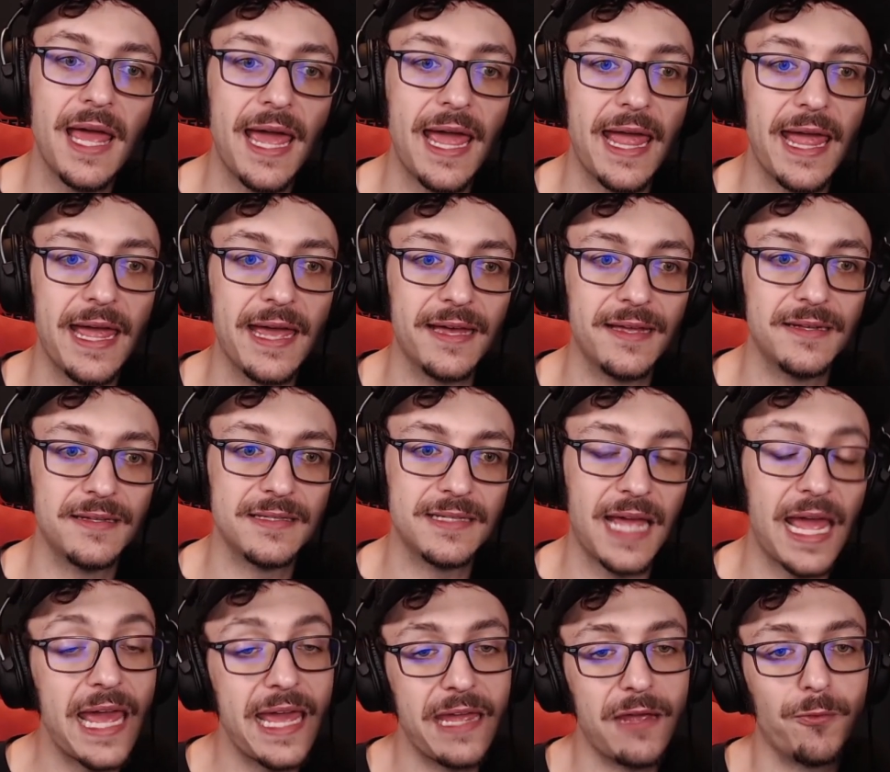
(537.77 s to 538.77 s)
And
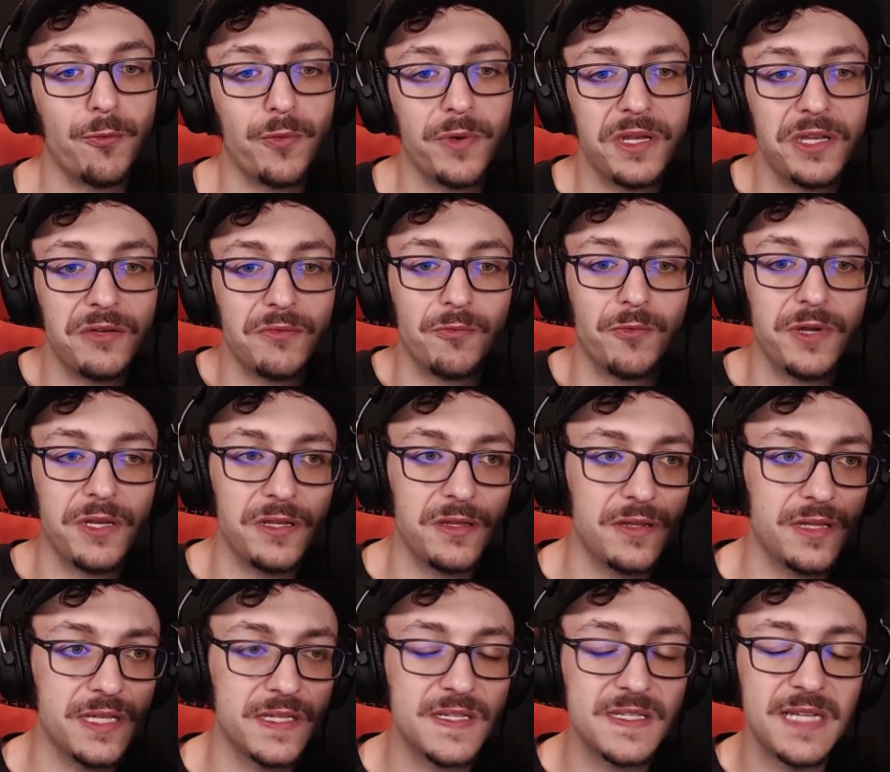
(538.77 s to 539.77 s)
hey, when
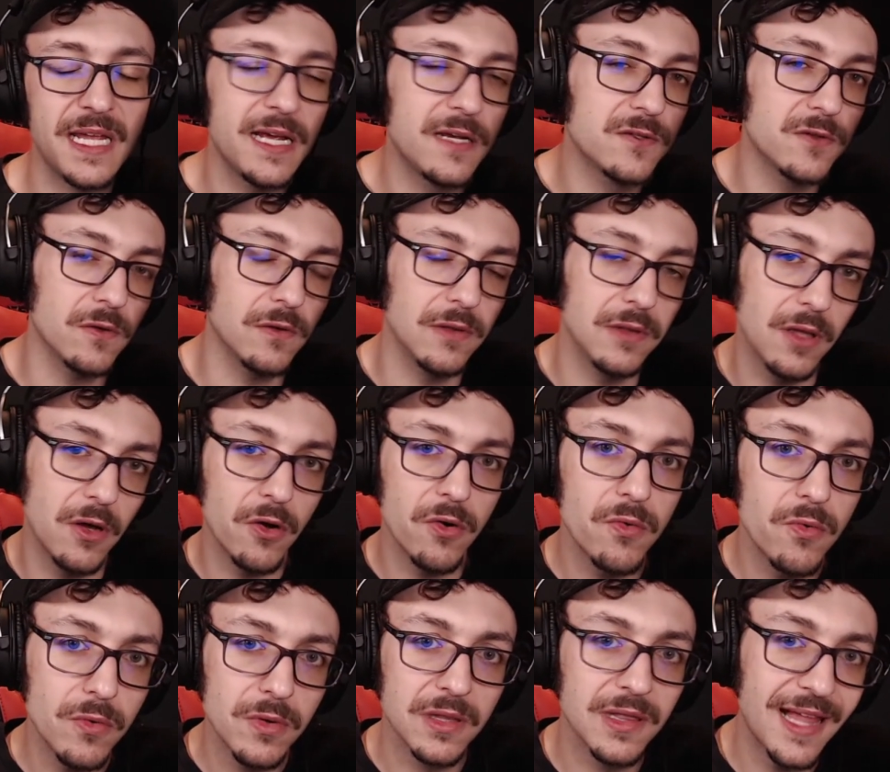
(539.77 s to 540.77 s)
the stakes are
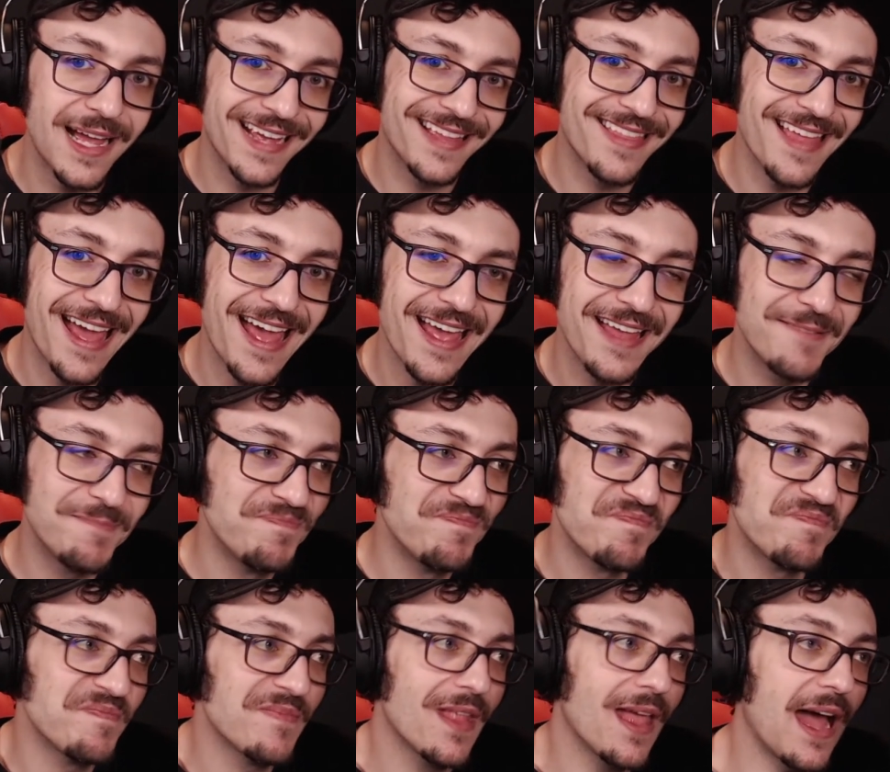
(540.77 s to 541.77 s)
low like that,
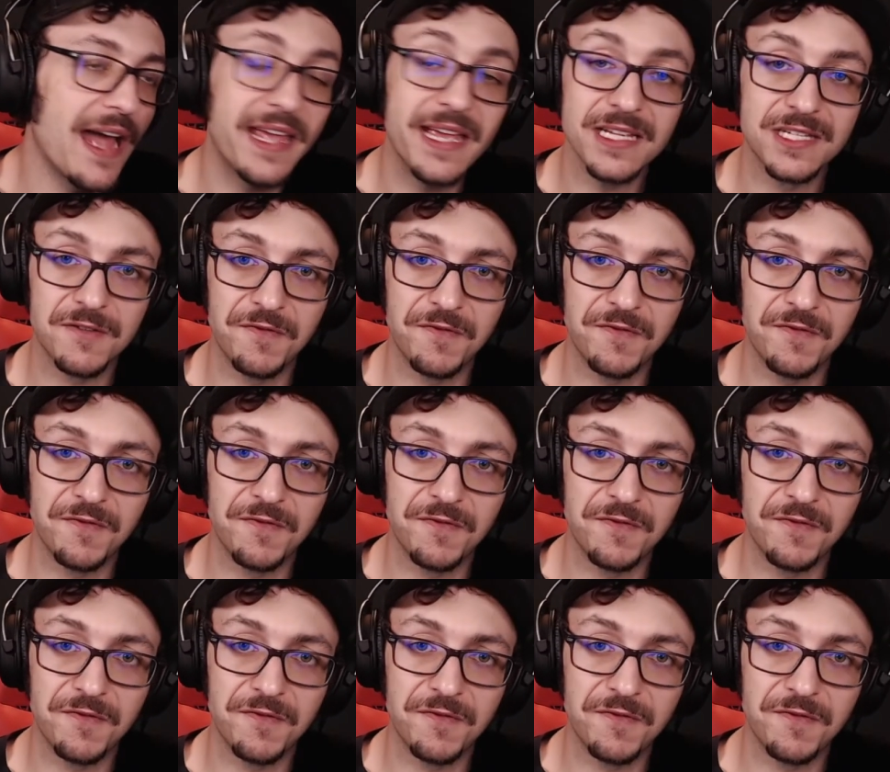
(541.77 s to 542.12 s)
I guess